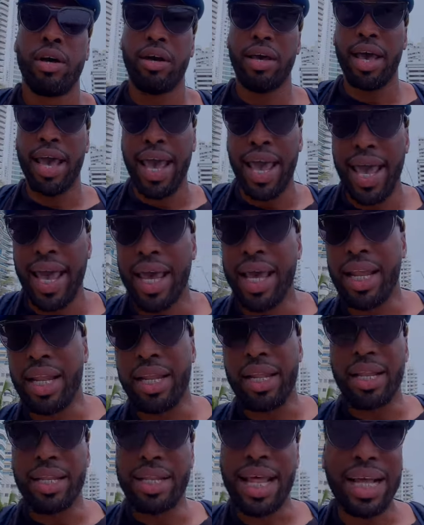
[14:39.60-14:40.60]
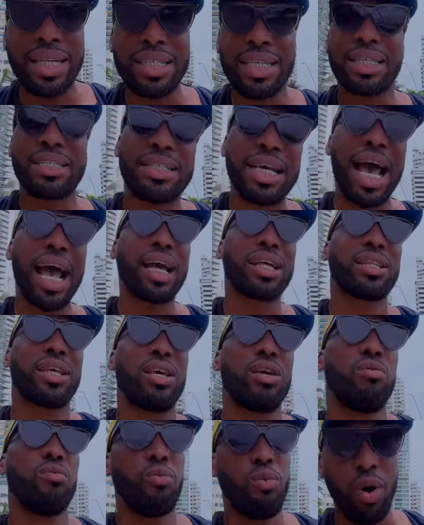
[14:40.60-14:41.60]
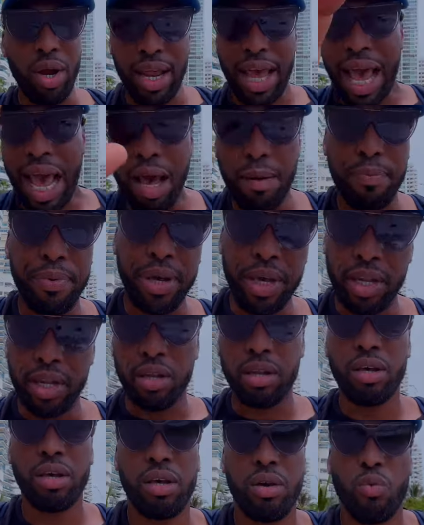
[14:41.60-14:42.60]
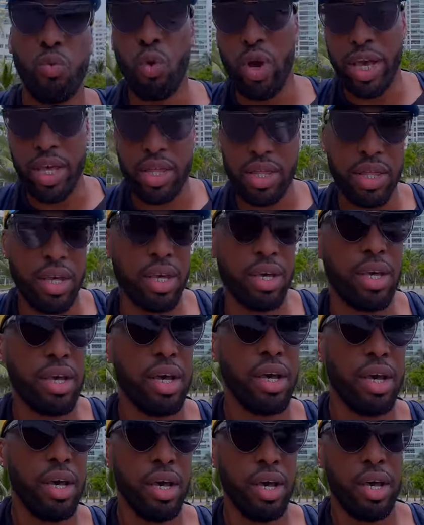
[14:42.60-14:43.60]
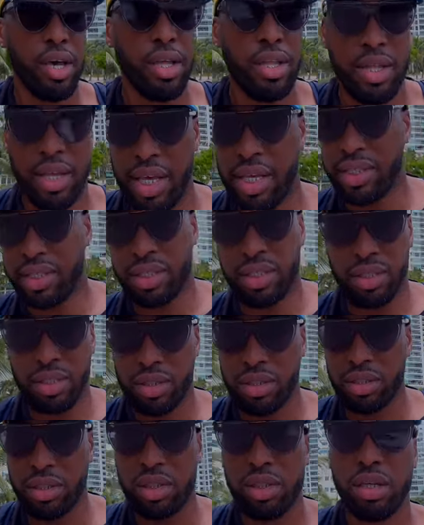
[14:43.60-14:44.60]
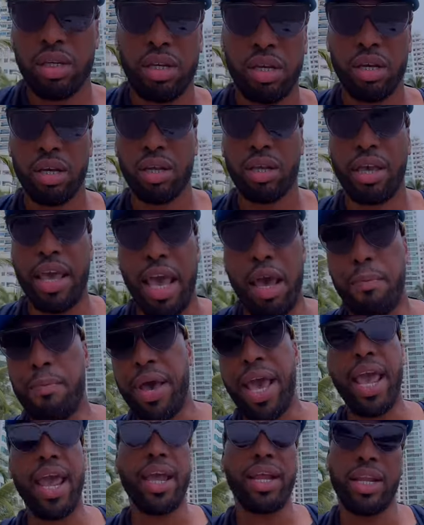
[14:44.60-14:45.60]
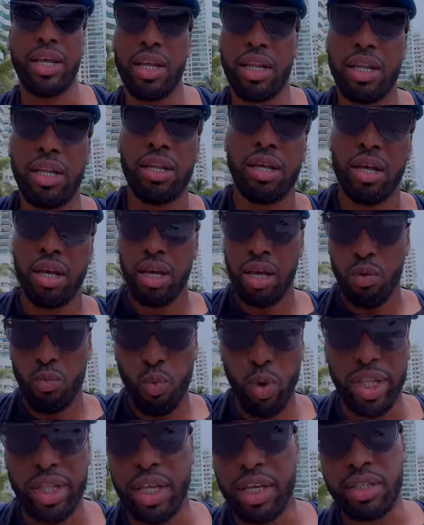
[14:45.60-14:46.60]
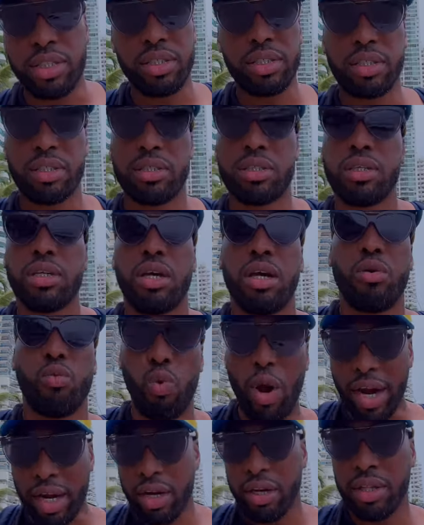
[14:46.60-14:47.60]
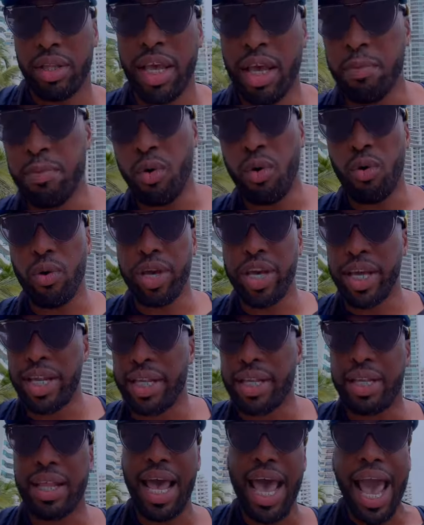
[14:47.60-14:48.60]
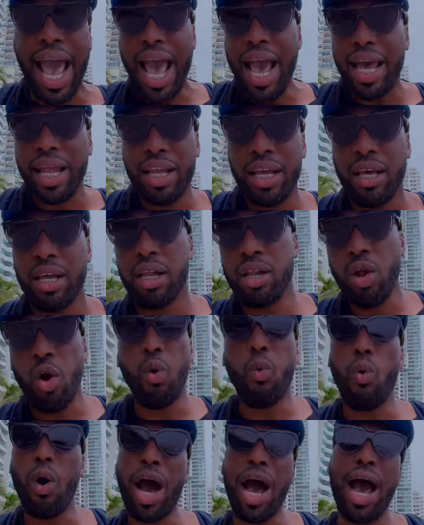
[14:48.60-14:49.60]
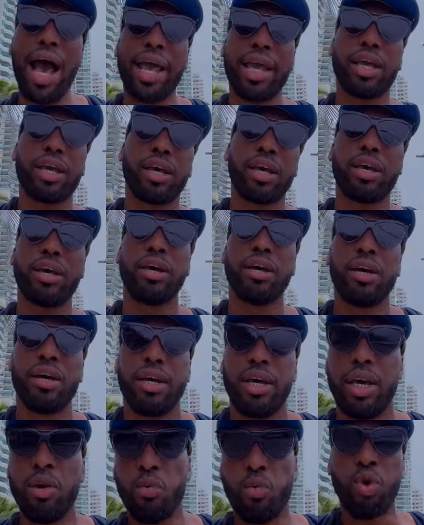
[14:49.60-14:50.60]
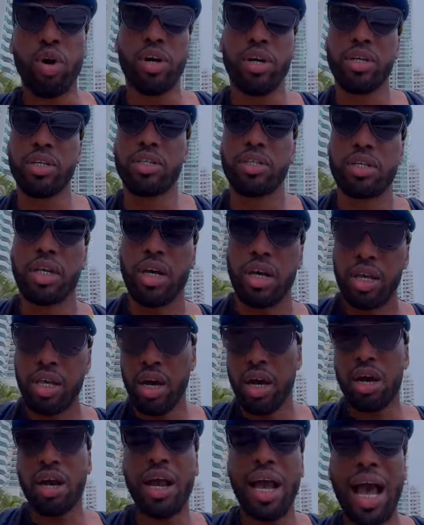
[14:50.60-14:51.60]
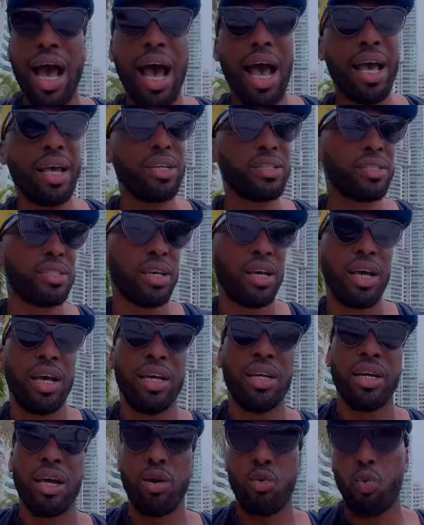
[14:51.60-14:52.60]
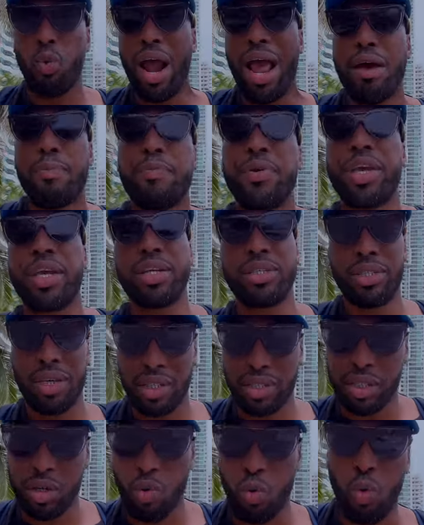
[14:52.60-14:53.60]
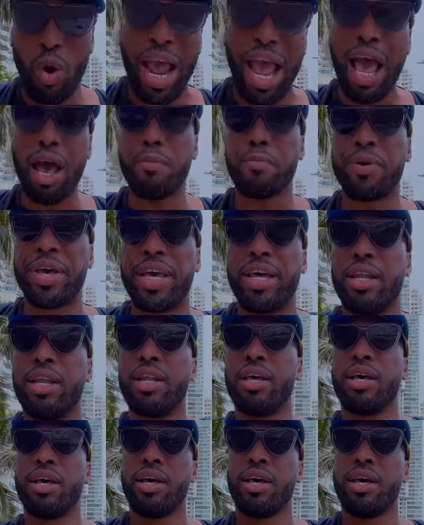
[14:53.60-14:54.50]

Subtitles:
And that's exactly what happened with this campaign and with this record label. It had no why. It was young guys rapping just to rap, and